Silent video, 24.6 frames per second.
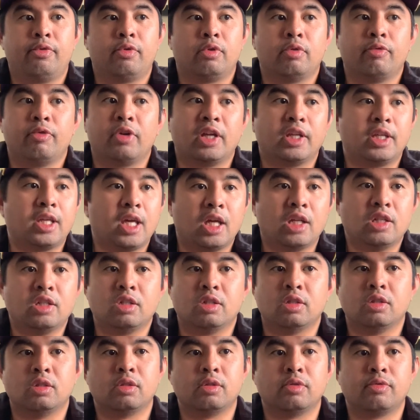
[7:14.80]

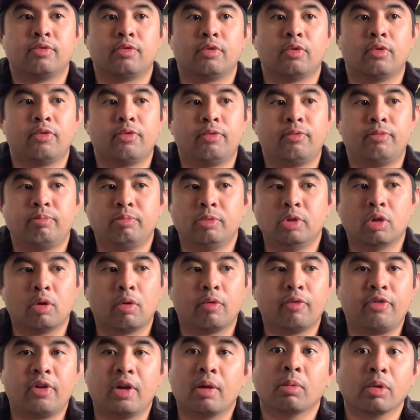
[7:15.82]
vacations, for
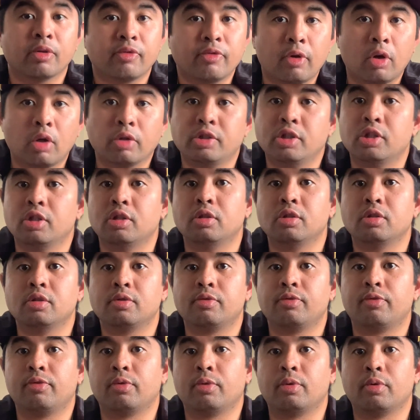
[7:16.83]
family functions,
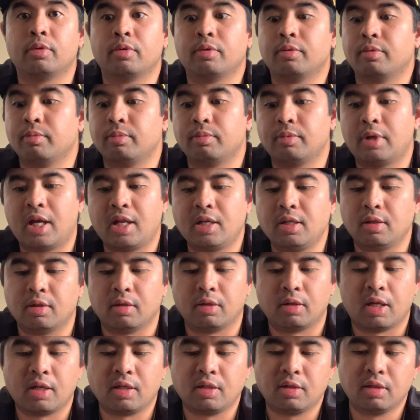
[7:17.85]
for
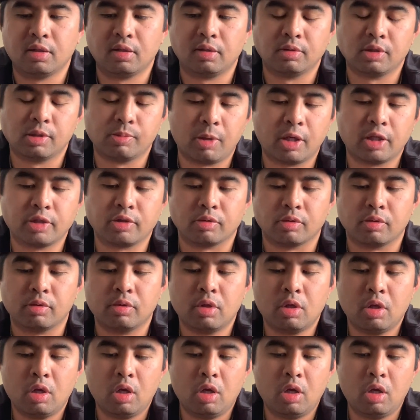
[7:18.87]
anything special.
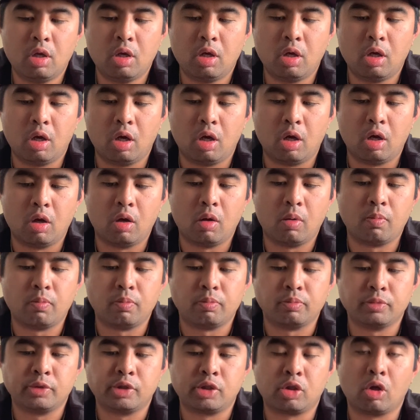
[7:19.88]

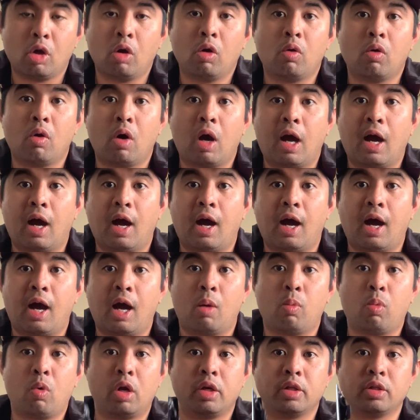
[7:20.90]
So I
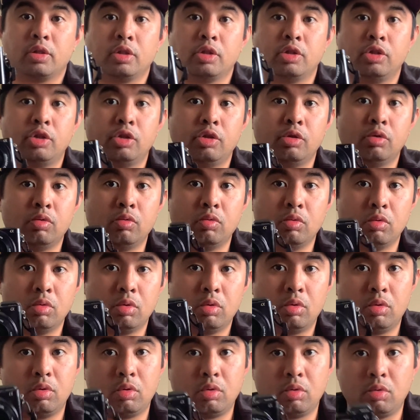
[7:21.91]
wanted to shoot
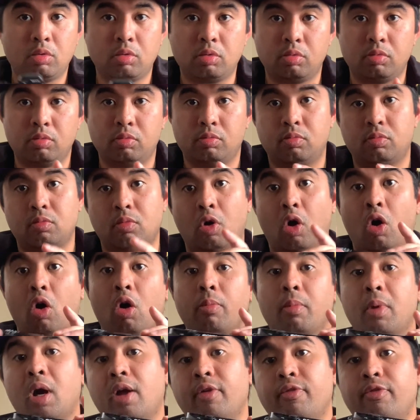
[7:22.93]
on
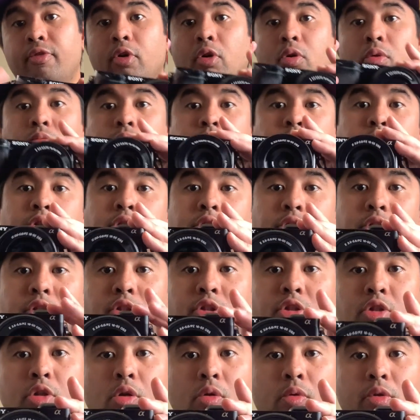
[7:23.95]
my phone just to
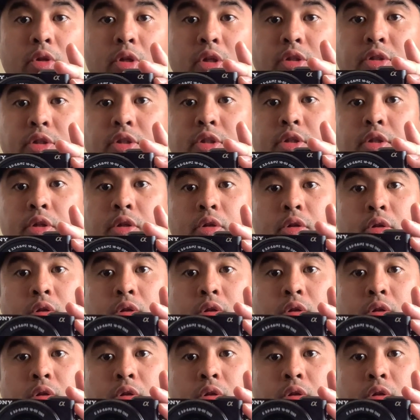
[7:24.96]
show this.